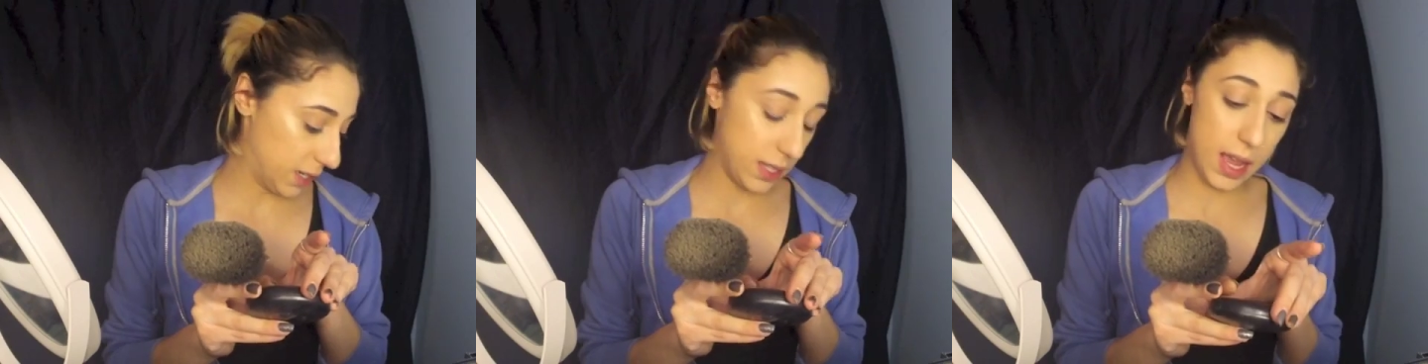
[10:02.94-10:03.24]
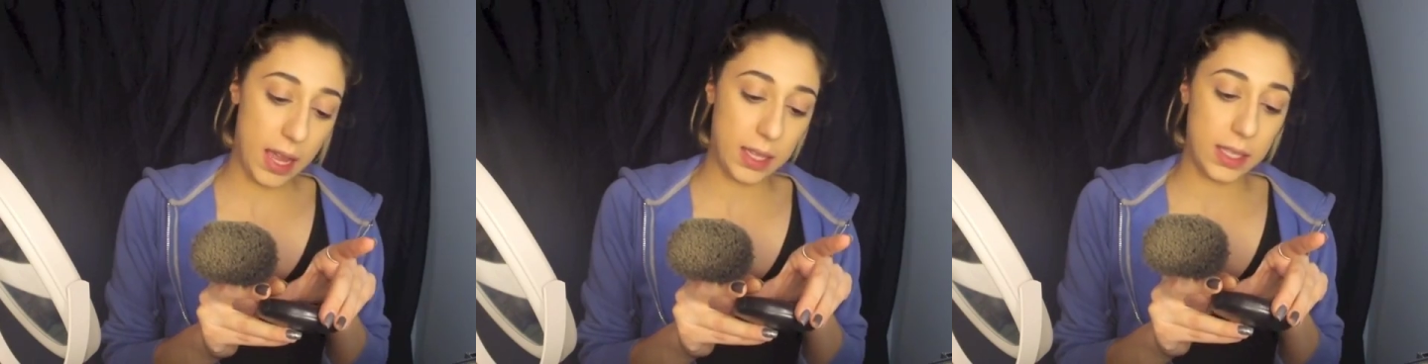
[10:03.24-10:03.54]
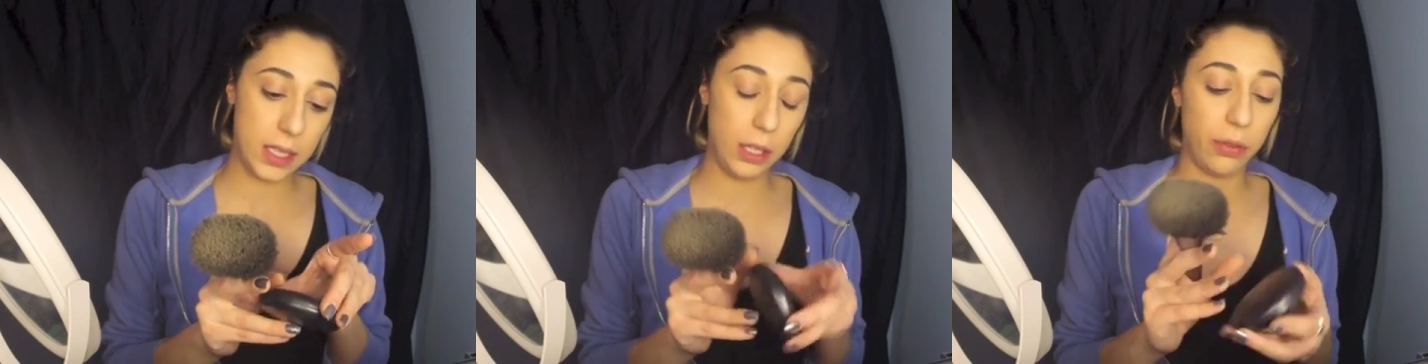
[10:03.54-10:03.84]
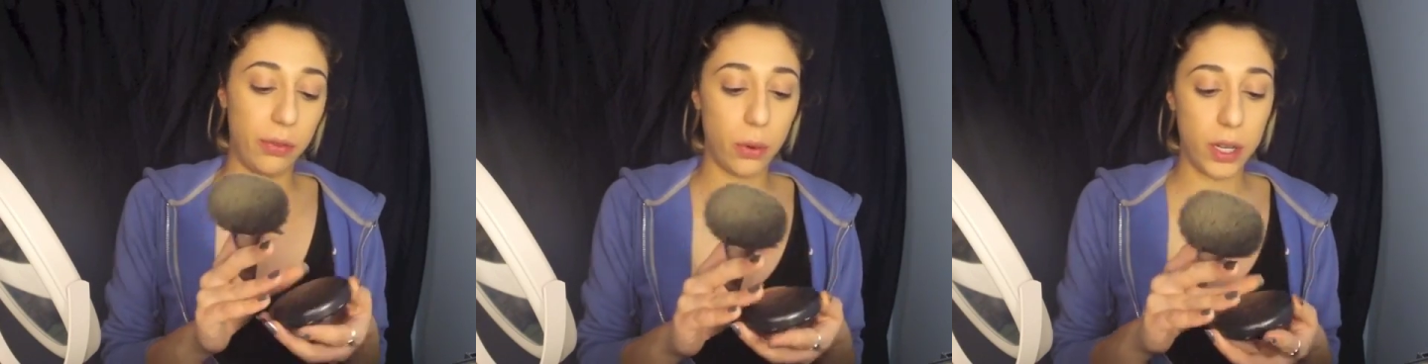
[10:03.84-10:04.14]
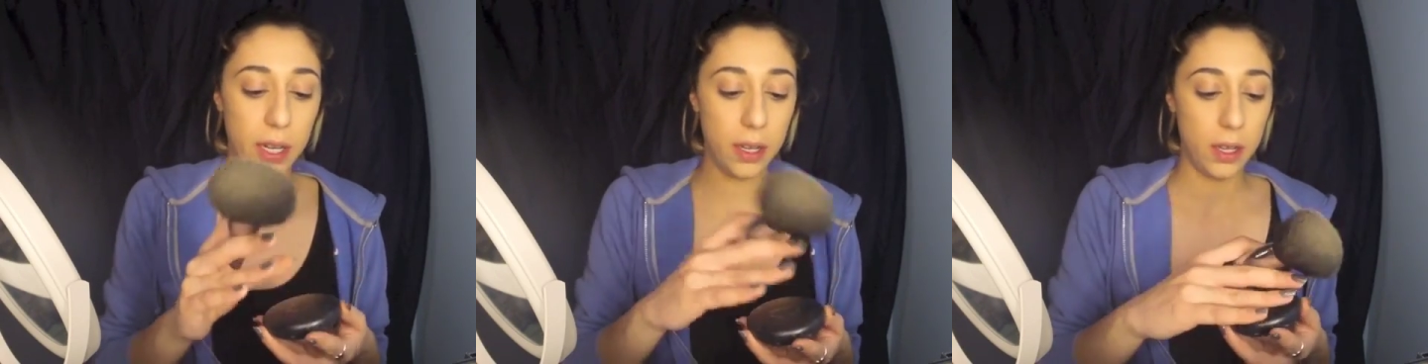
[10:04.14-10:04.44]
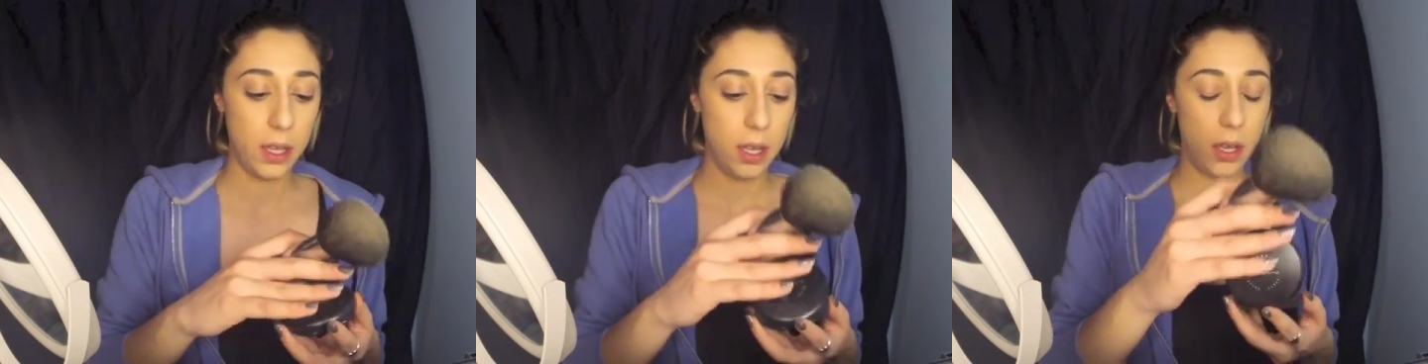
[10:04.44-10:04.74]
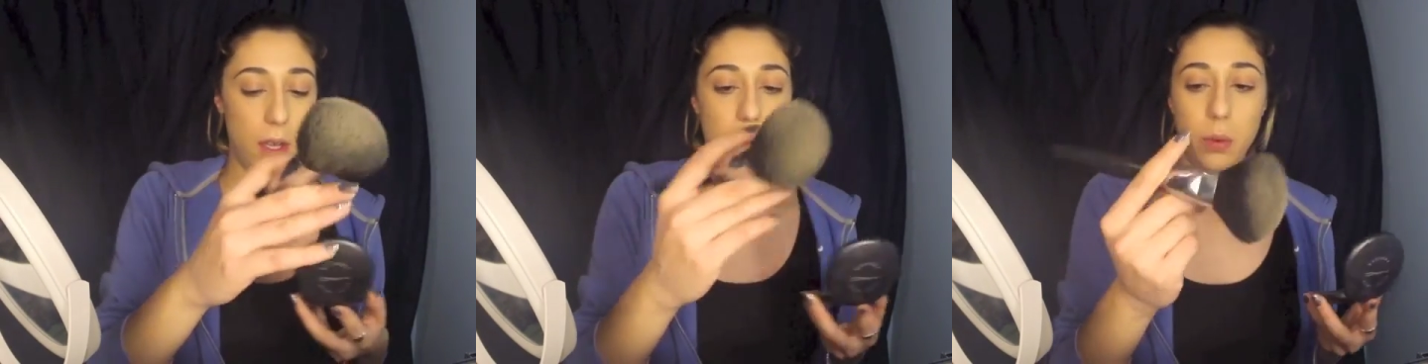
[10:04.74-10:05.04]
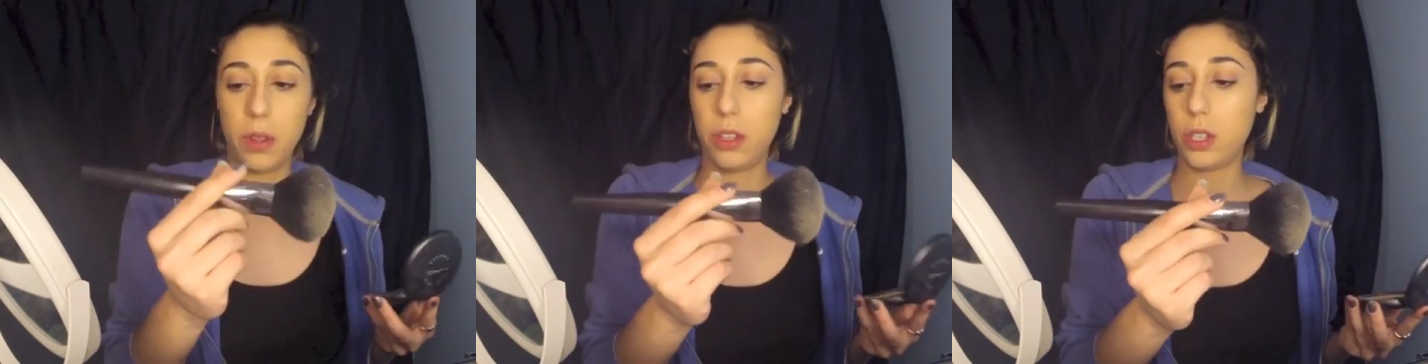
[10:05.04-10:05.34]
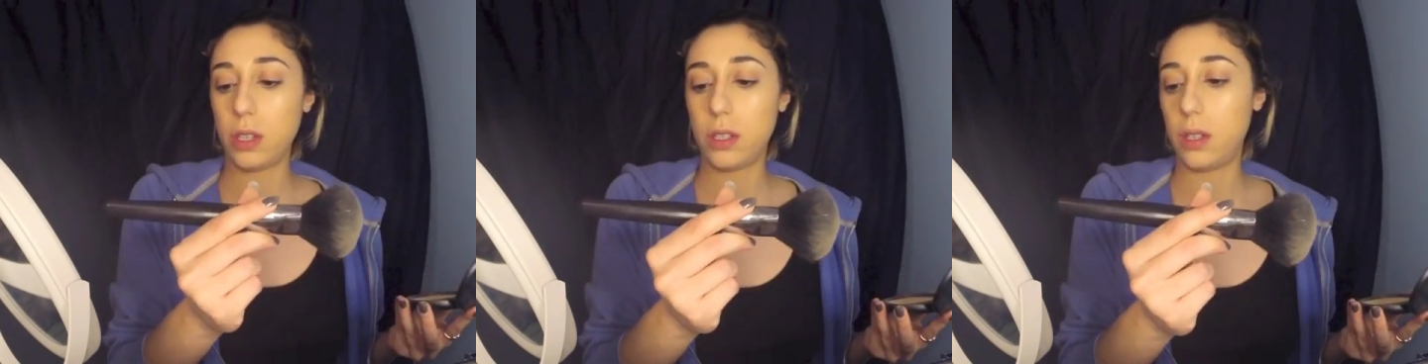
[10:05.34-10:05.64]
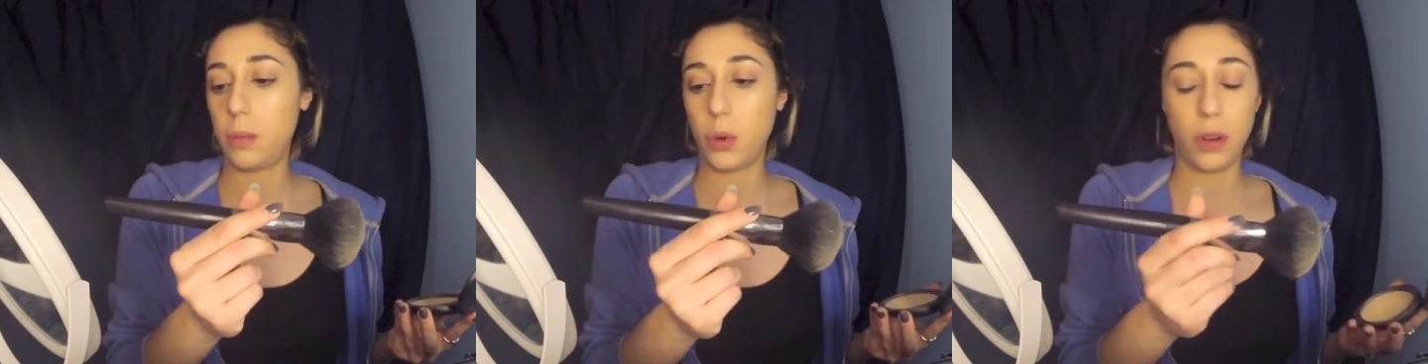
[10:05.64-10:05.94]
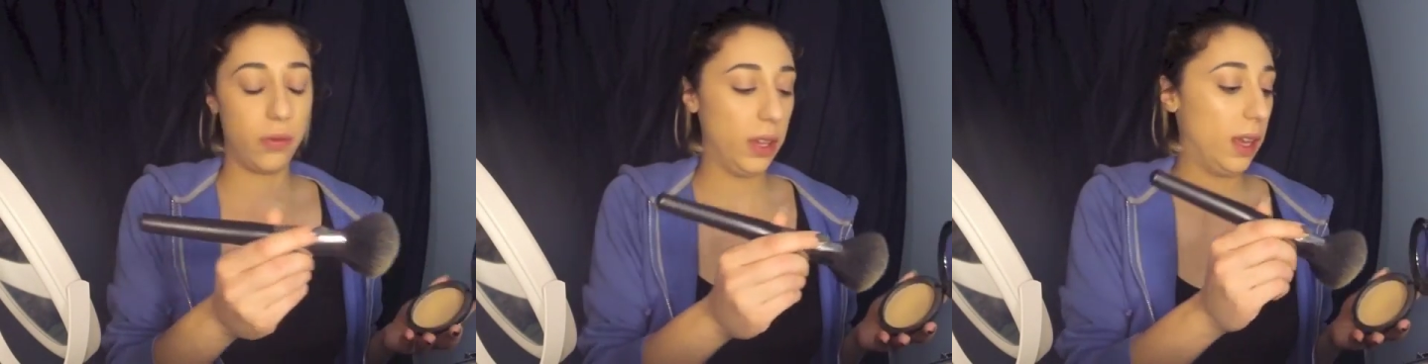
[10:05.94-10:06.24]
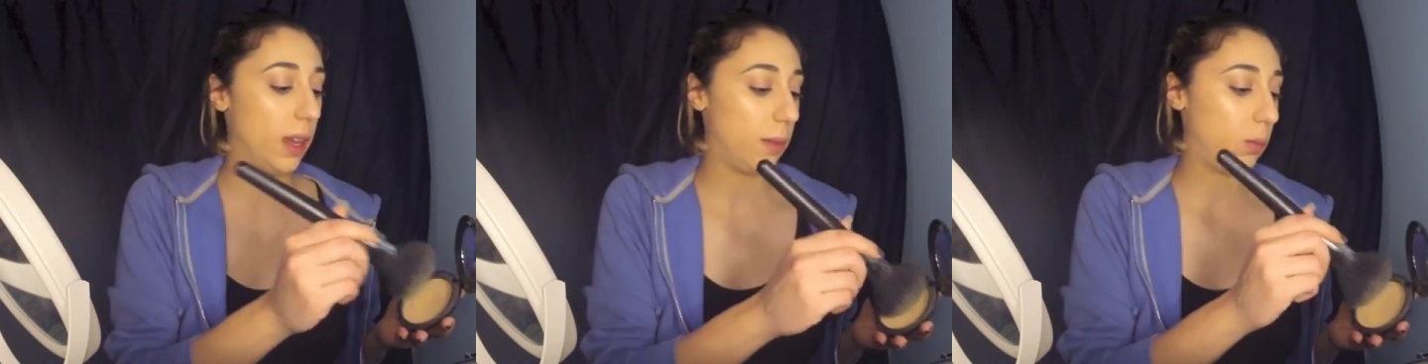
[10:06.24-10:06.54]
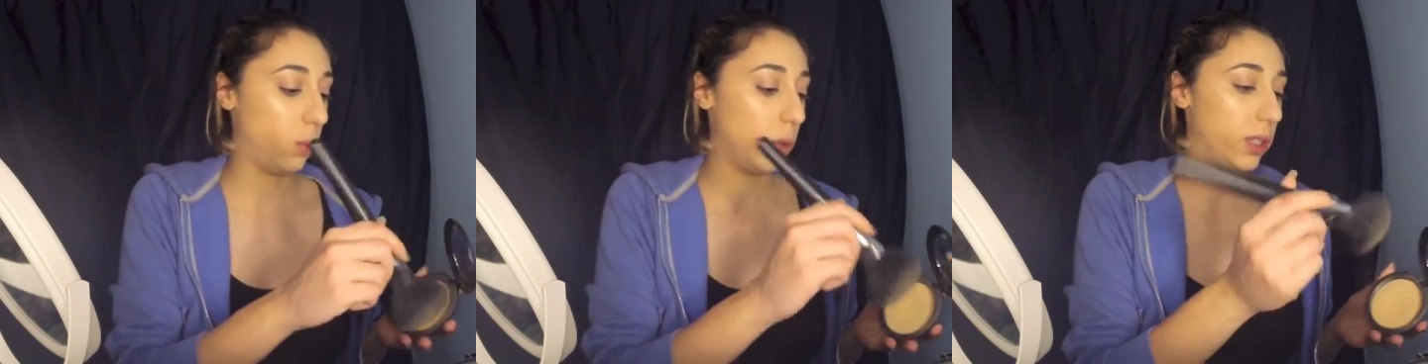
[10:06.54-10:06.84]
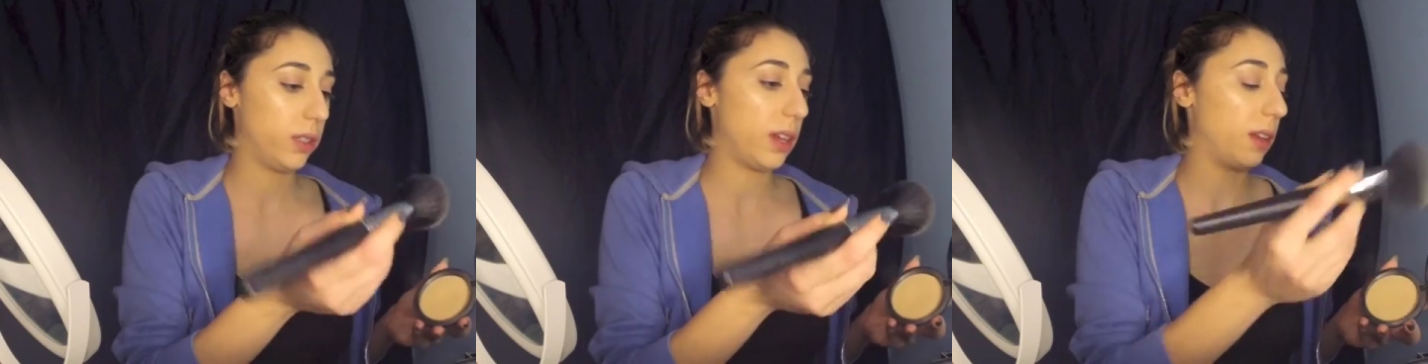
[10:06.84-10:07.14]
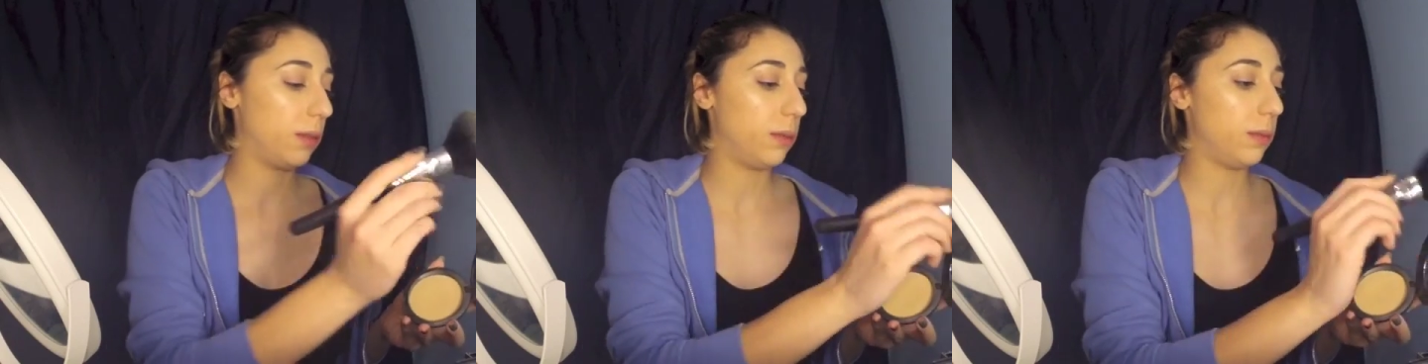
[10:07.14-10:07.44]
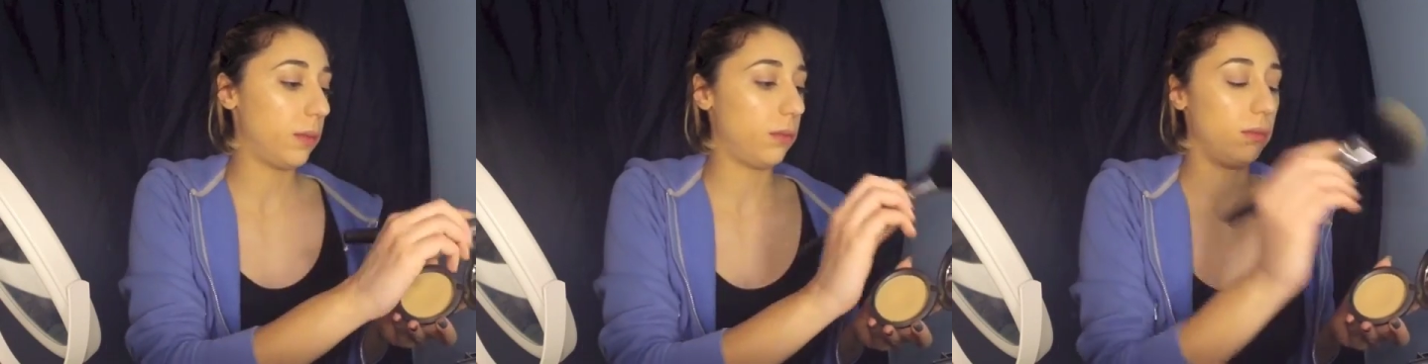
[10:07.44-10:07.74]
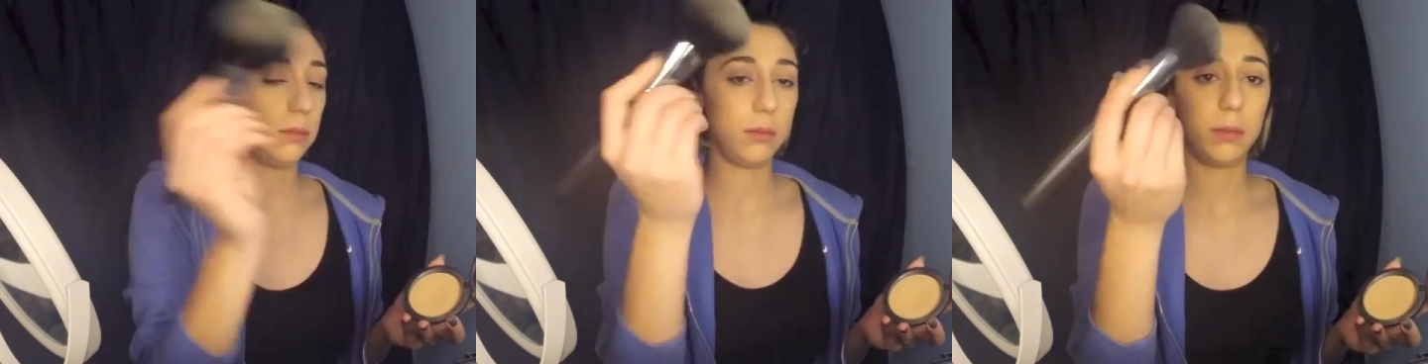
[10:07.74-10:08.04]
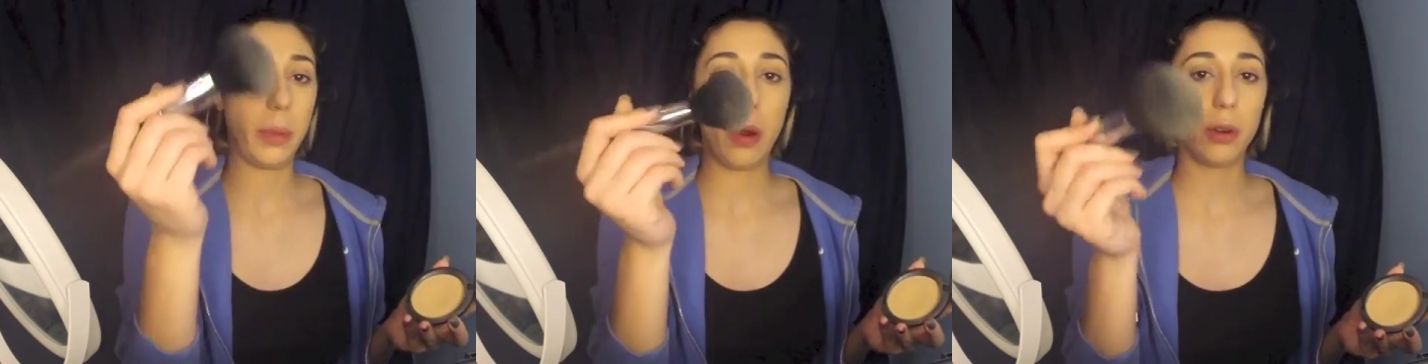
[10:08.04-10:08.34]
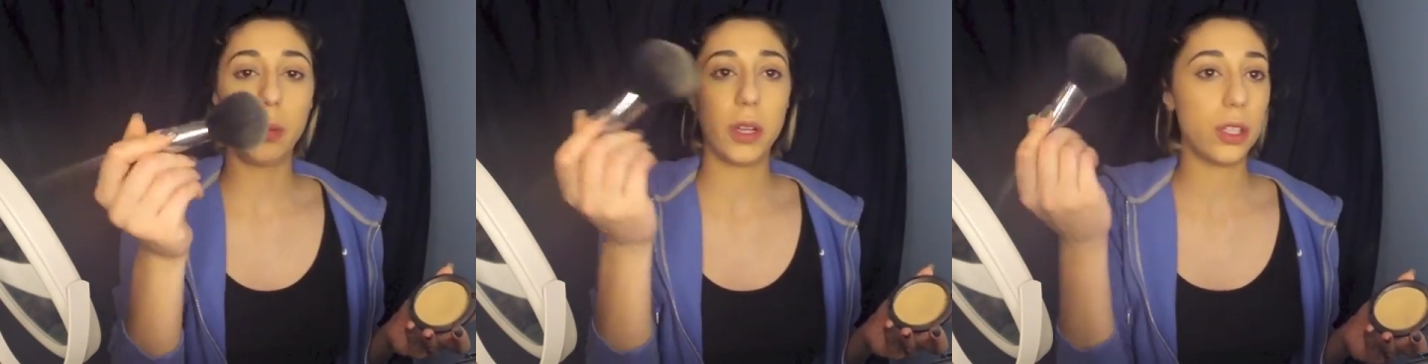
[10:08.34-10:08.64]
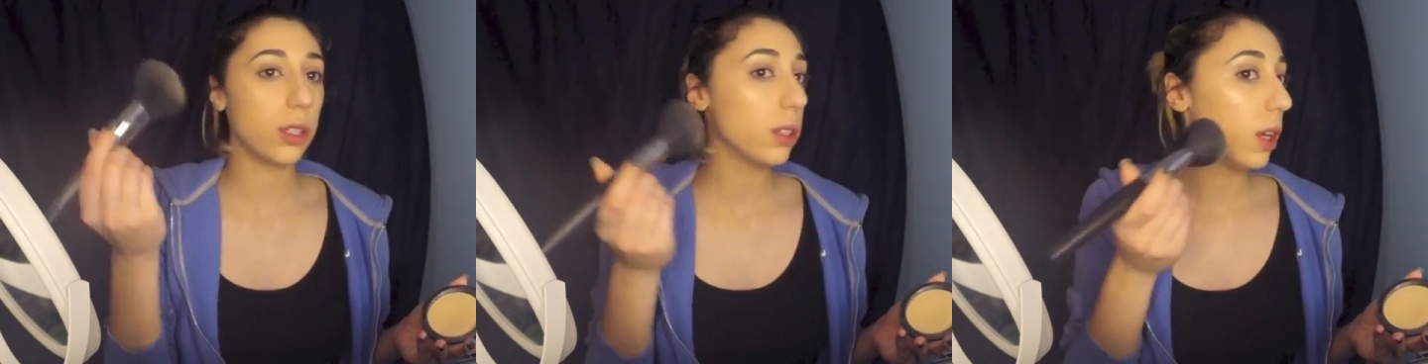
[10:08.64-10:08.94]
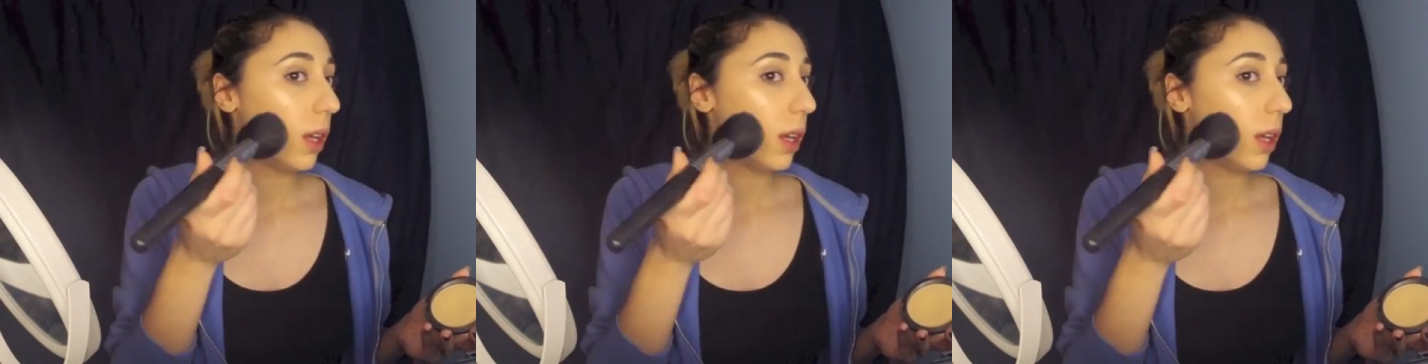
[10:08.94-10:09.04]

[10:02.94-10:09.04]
is NC40. with just a Morphe M110 powder brush.